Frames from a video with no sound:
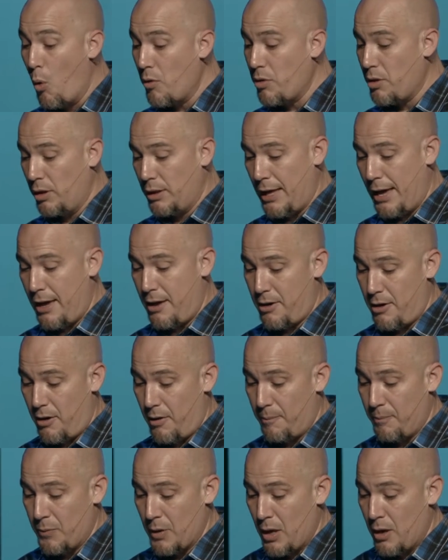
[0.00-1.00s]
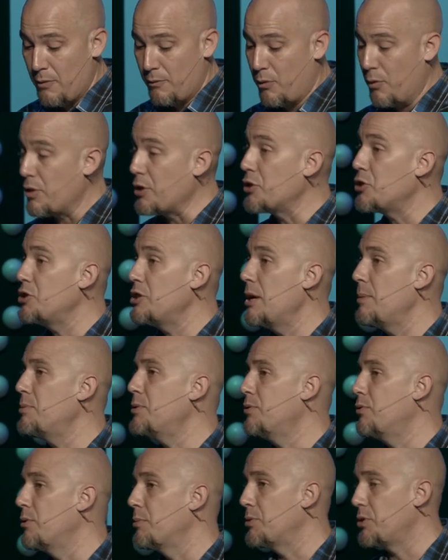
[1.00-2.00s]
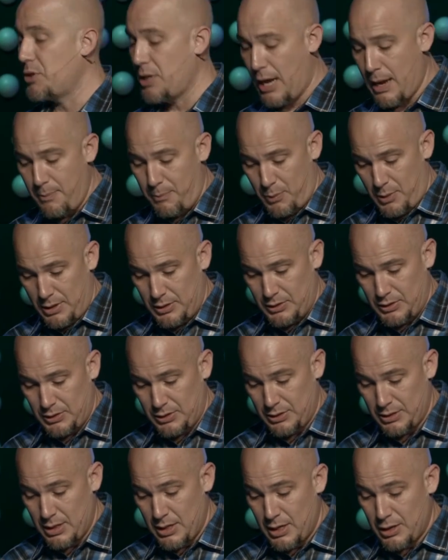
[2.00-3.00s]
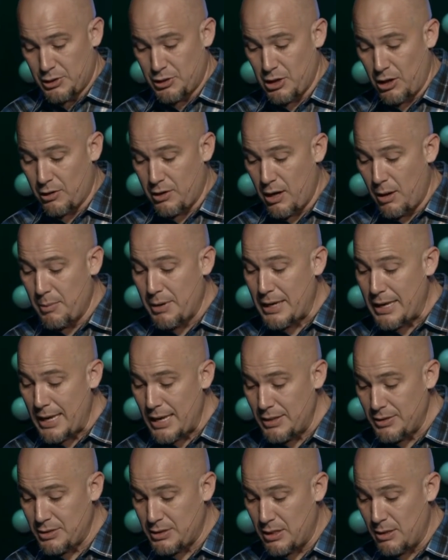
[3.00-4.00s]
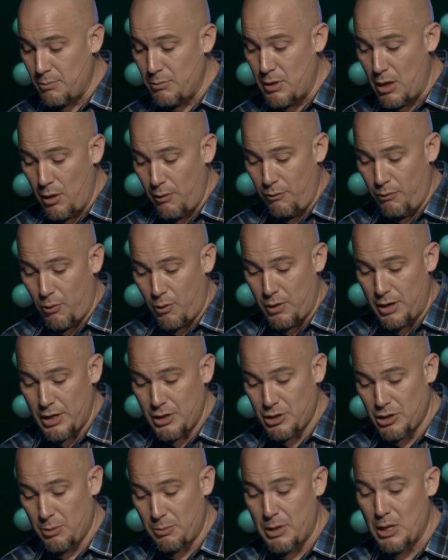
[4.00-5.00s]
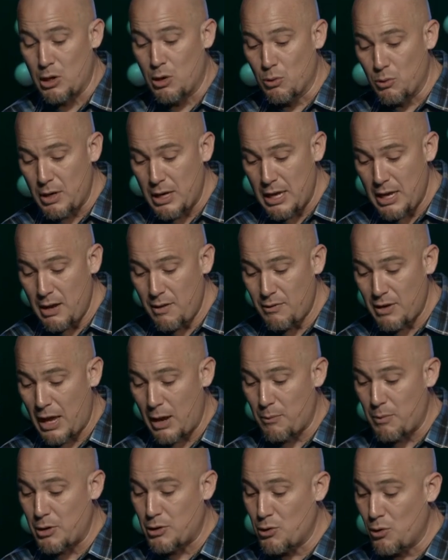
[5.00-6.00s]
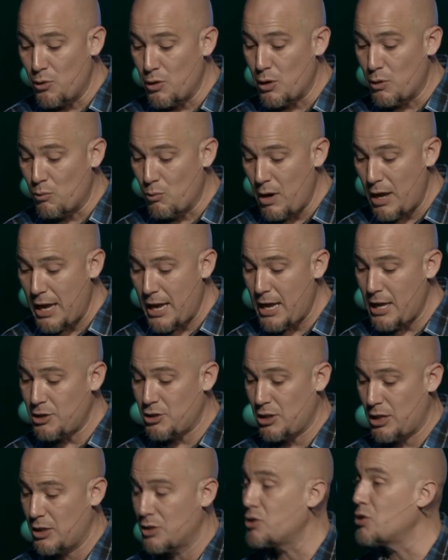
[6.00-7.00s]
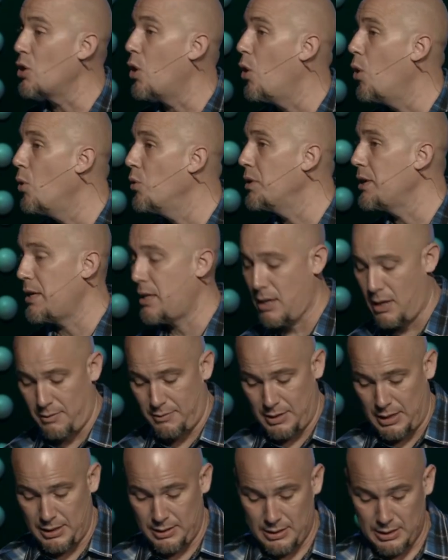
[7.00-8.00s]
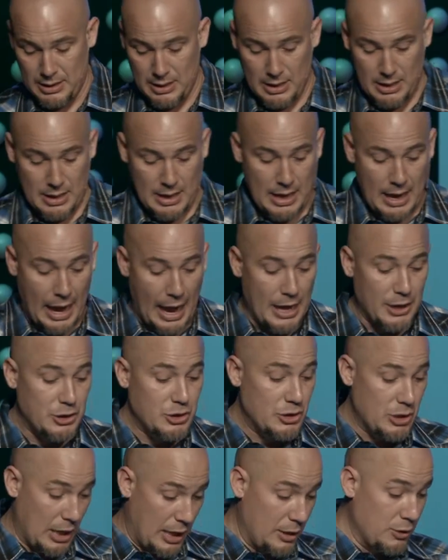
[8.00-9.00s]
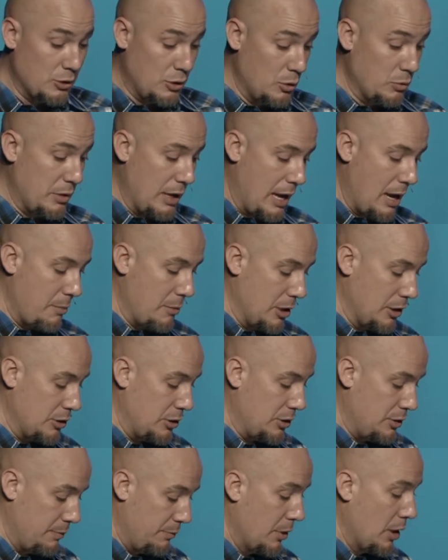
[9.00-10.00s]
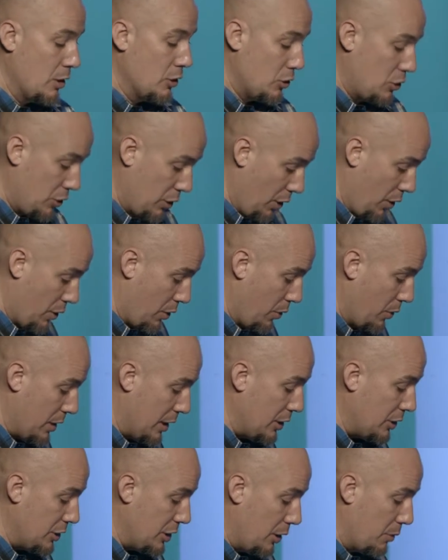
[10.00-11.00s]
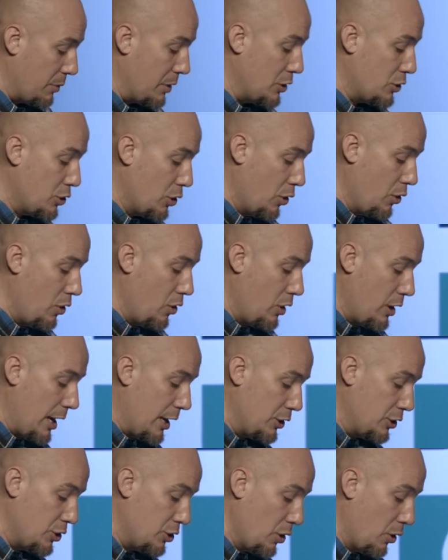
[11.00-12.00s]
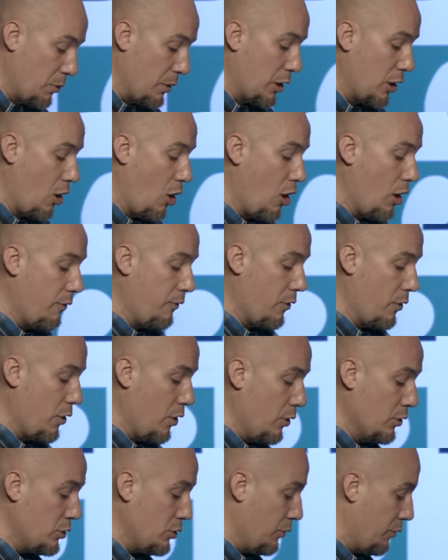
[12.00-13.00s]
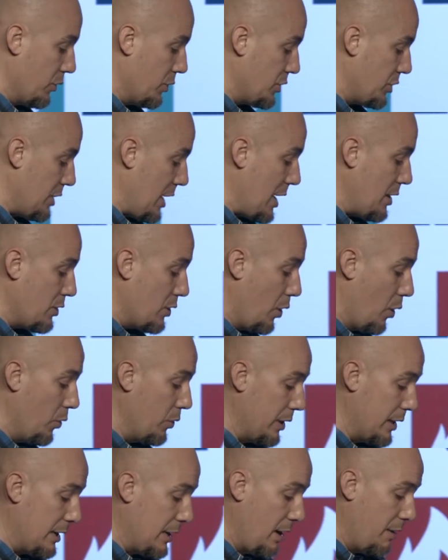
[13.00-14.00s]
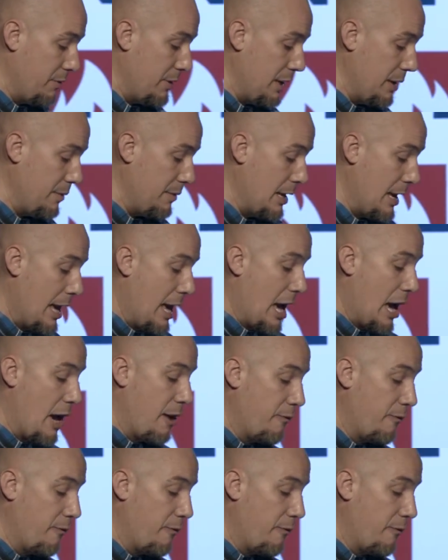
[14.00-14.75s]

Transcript: the latter. For the ships from Cyprus shall come against him. Therefore, he shall be grieved and return in rage against the holy covenant and, and do damage. So he shall return and show regard for those who forsake the holy covenant, and